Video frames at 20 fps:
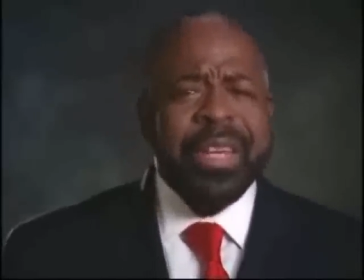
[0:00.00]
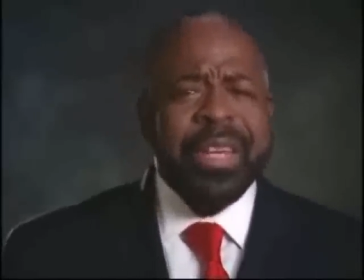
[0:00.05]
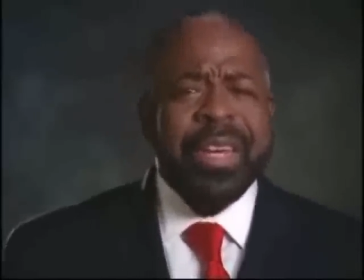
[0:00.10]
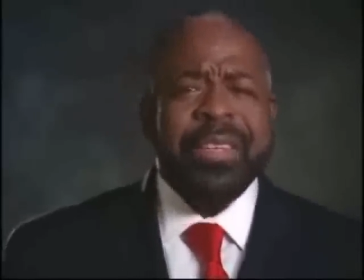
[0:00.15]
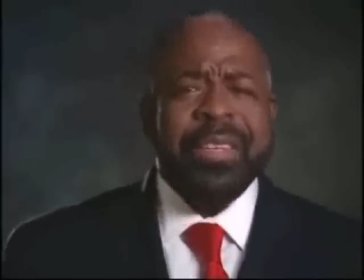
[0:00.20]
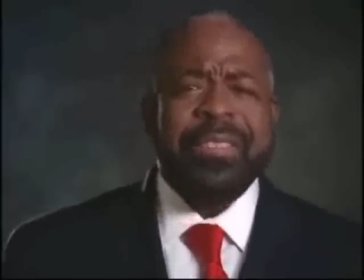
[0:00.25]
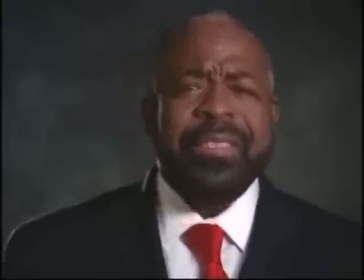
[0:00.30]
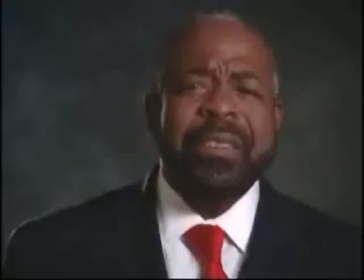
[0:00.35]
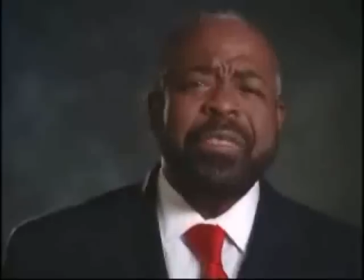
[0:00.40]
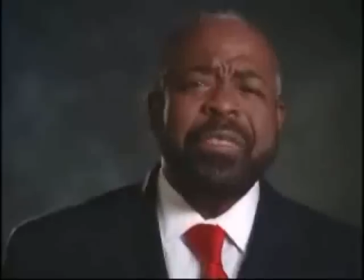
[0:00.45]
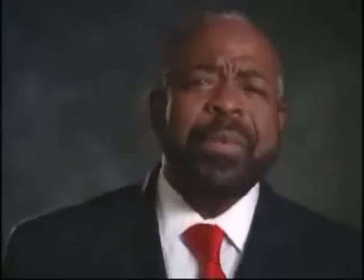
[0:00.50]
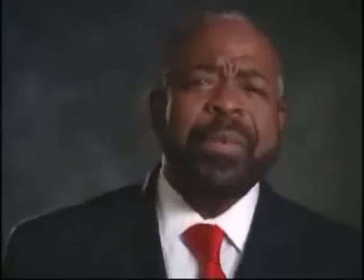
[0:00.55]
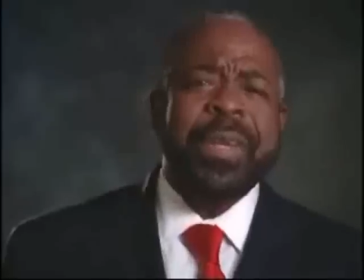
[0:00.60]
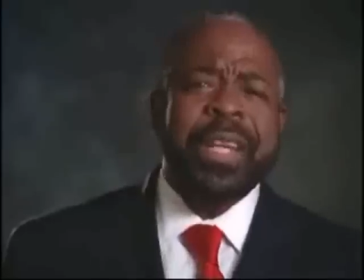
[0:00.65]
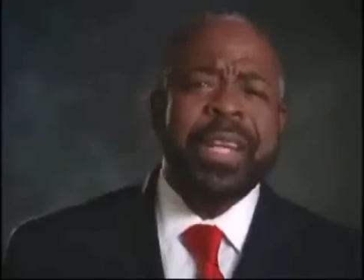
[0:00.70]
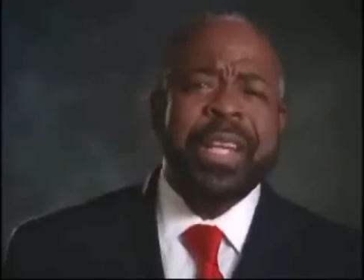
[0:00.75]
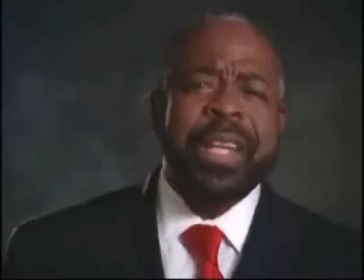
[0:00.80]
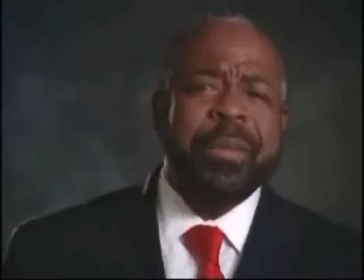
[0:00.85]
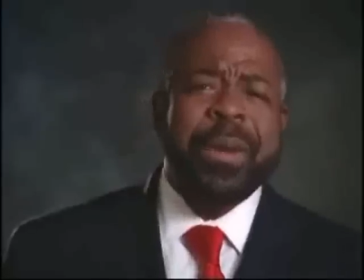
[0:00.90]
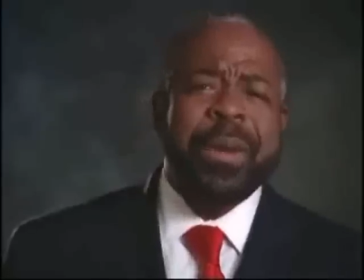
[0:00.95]
has
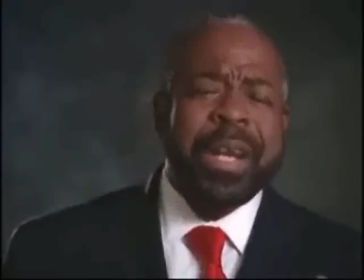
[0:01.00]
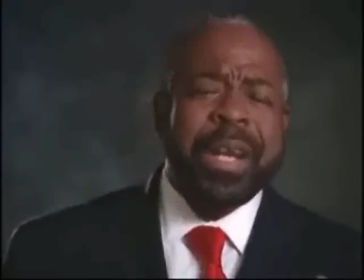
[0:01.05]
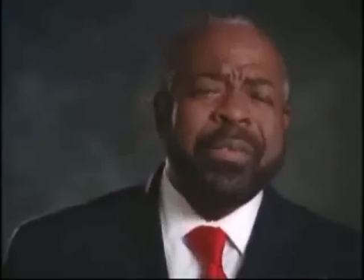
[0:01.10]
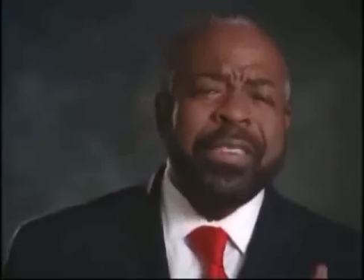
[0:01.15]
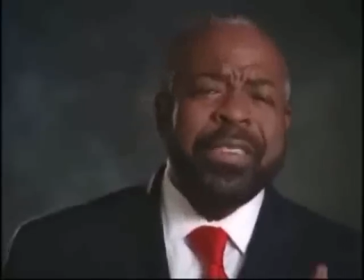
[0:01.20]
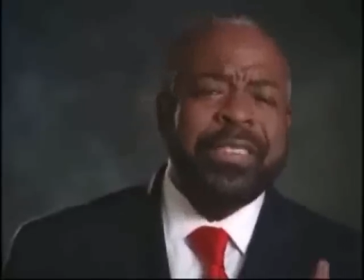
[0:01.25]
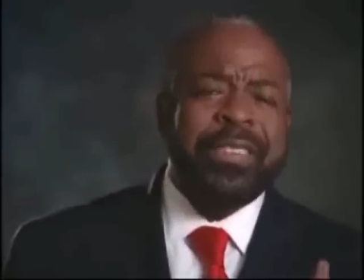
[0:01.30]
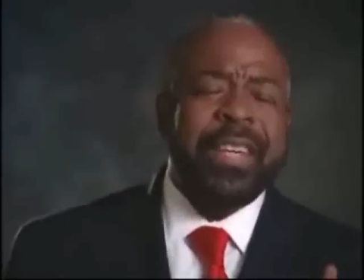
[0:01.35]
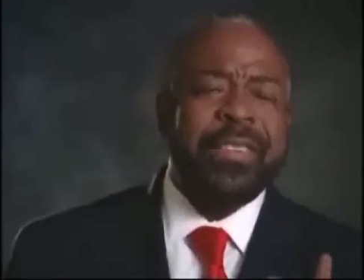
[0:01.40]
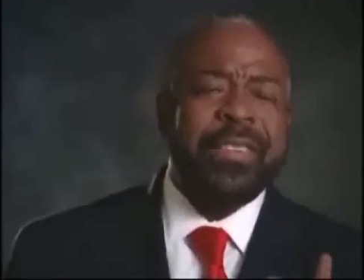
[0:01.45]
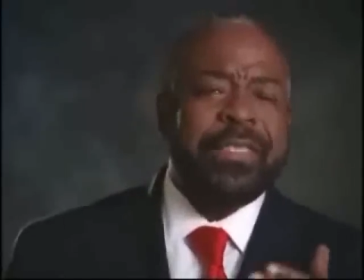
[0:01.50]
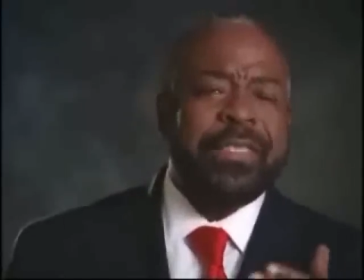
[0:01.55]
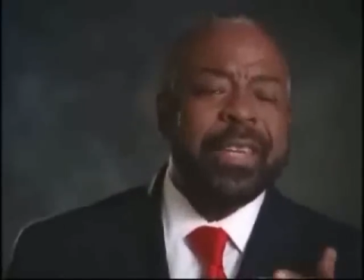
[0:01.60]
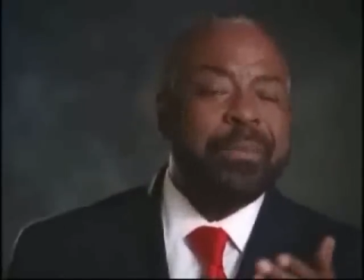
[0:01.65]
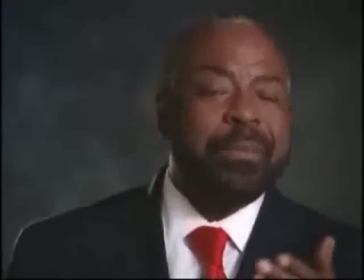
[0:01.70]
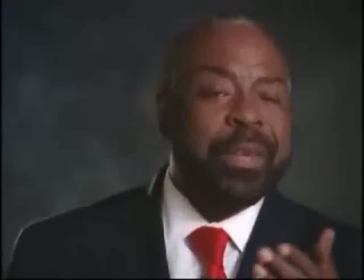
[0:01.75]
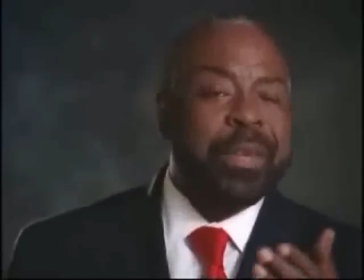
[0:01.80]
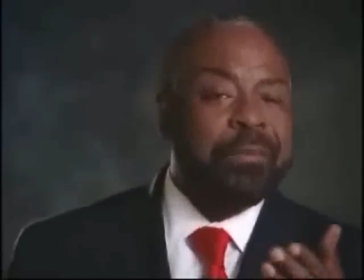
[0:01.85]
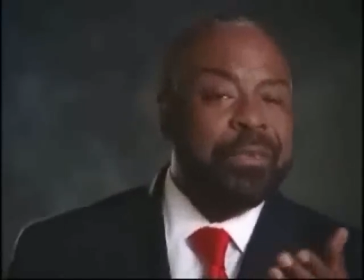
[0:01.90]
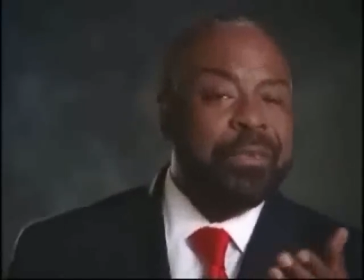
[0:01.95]
anybody ever seen
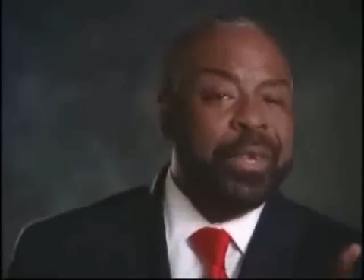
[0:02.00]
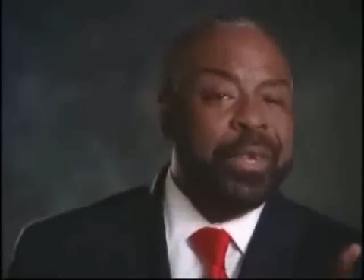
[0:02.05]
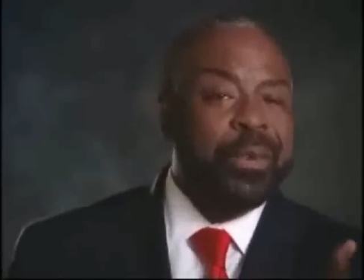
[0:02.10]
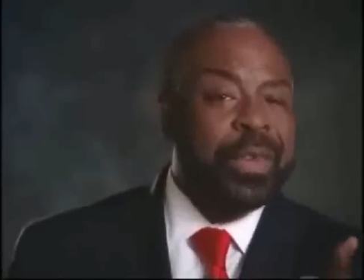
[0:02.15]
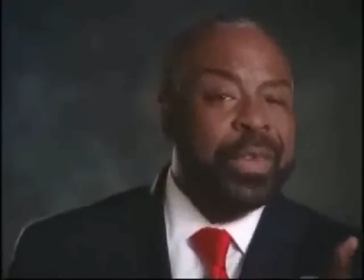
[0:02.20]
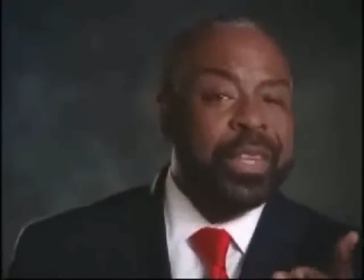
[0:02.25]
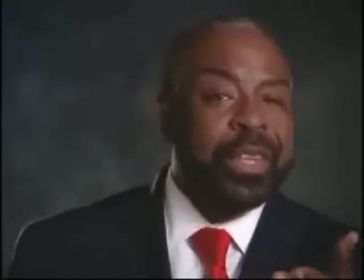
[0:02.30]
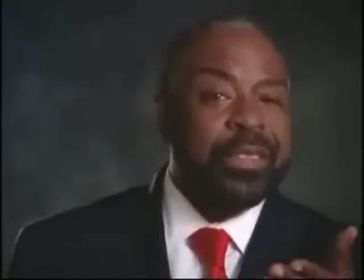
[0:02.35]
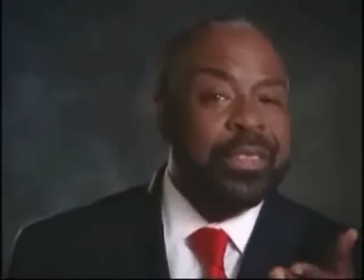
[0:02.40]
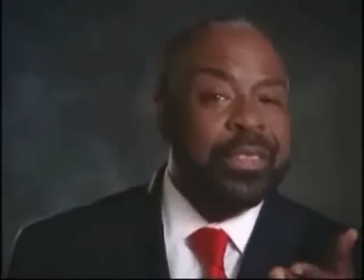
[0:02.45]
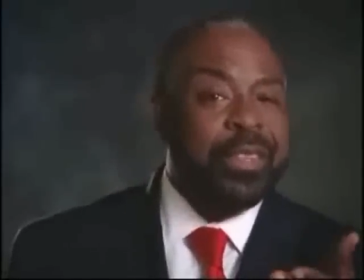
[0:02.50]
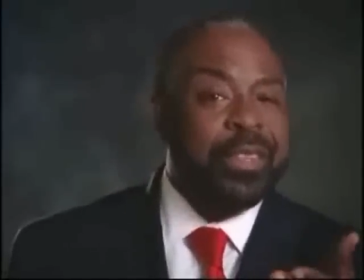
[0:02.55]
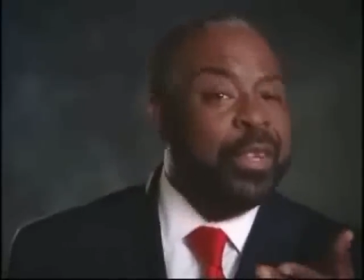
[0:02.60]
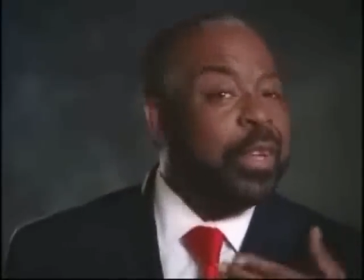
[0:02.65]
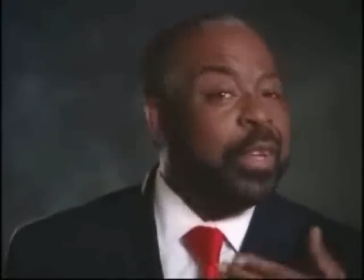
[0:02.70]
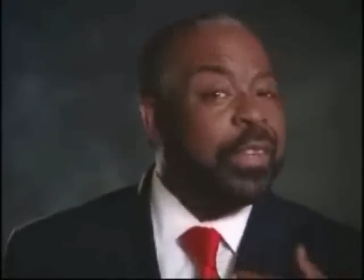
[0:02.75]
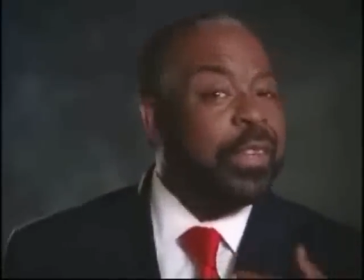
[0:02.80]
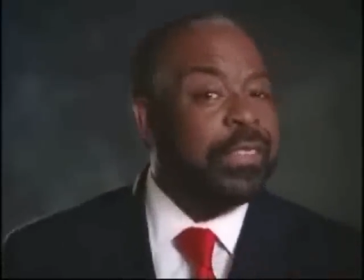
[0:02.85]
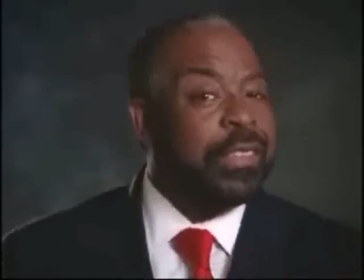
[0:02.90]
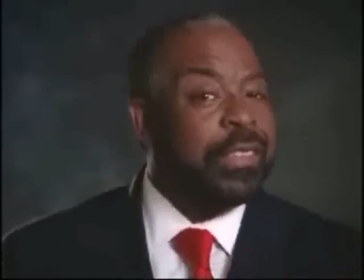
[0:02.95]
something for you that you
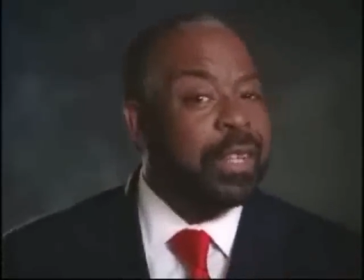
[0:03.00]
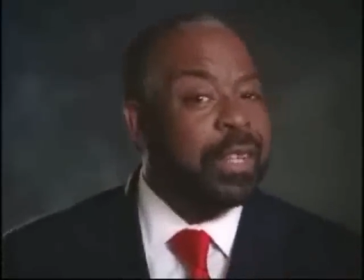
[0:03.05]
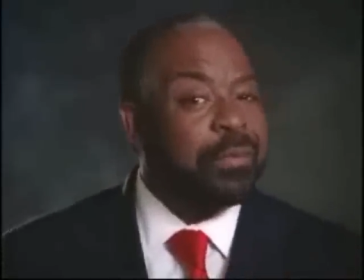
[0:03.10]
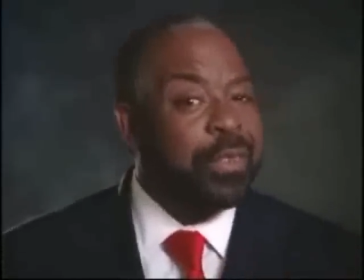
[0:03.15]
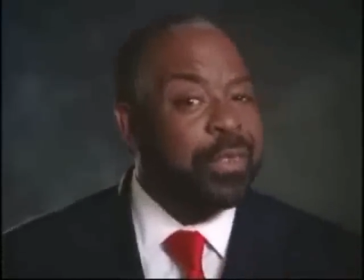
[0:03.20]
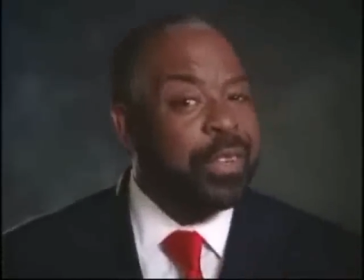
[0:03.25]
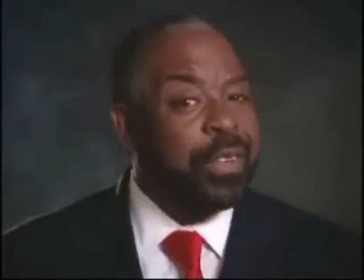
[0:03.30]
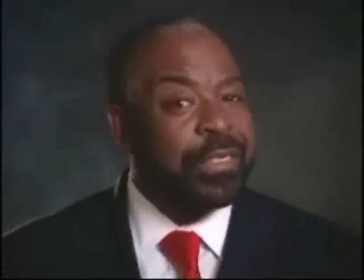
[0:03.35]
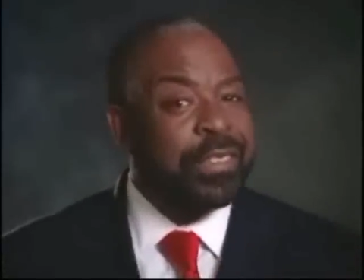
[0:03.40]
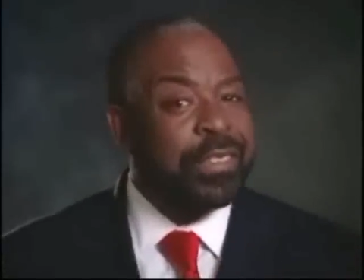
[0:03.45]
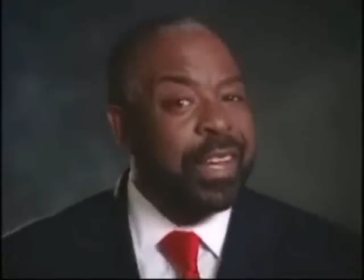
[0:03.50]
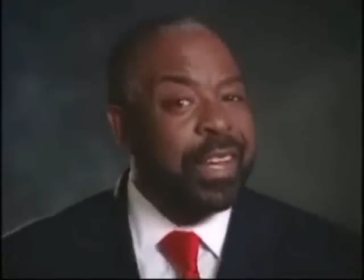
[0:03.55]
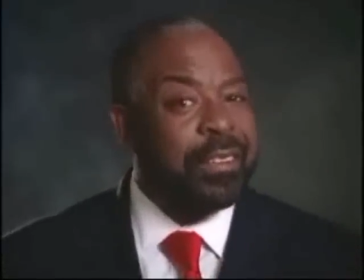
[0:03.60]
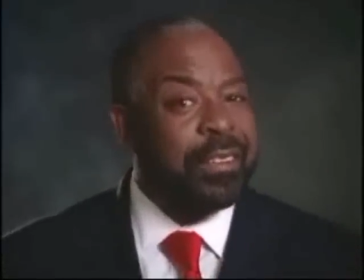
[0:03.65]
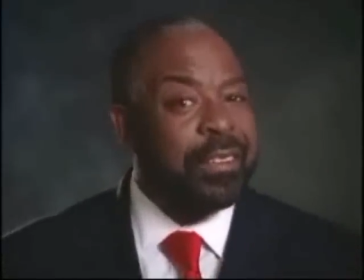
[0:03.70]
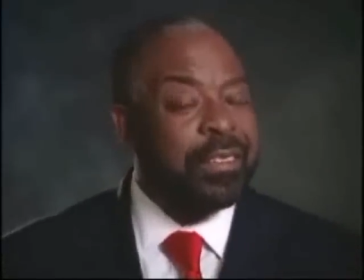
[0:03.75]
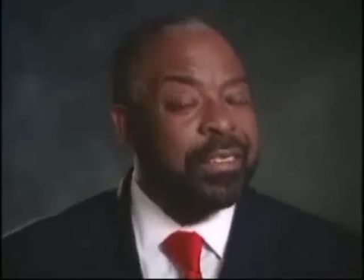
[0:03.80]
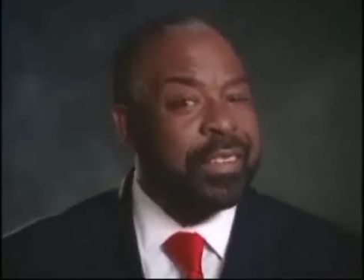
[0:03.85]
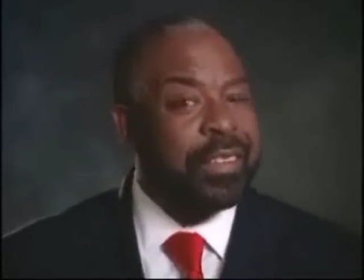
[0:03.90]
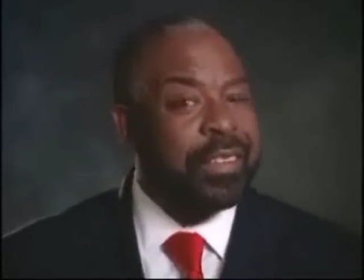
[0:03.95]
didn't see it for yourself?